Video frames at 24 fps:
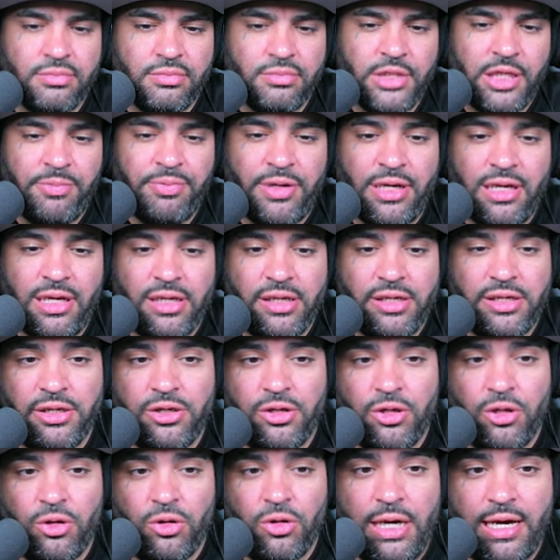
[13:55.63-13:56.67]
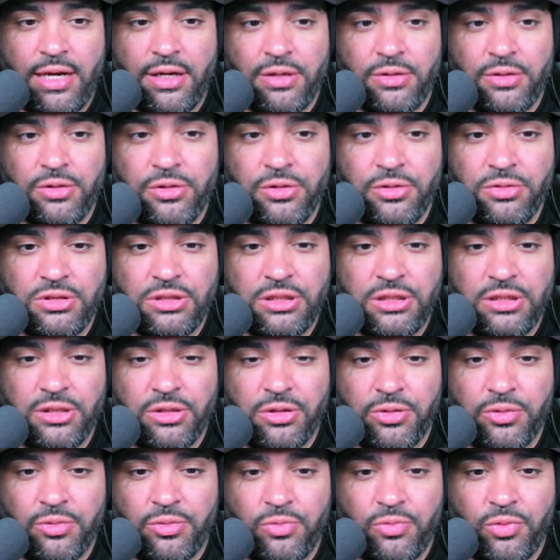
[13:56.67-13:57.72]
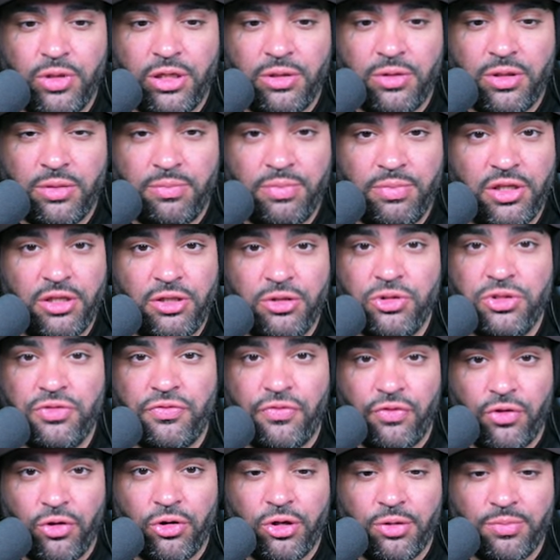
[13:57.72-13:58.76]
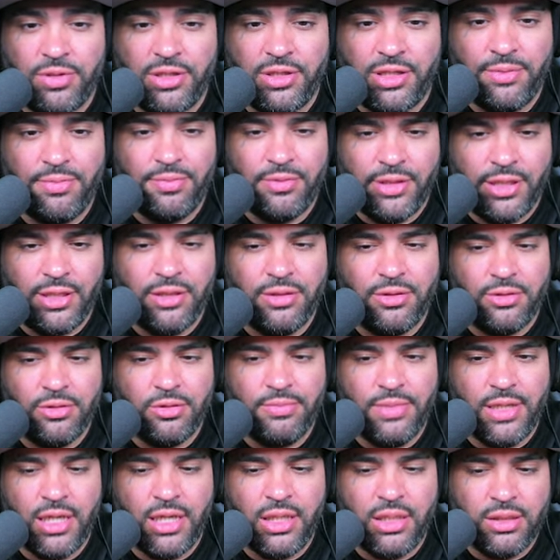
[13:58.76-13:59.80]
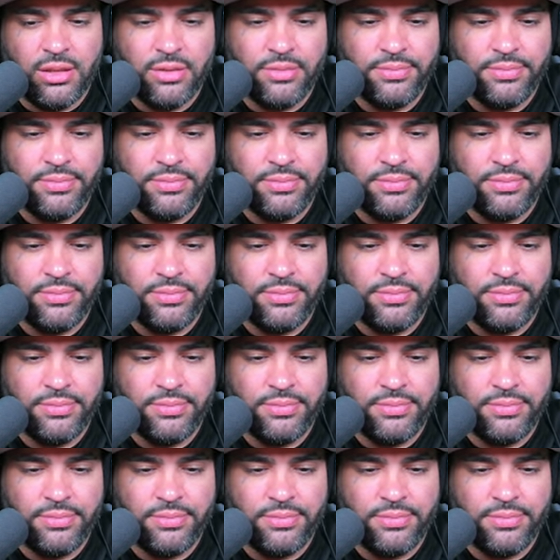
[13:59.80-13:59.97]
They probably didn't know how to use it or what it could be used for, but Speaking they, they know of strange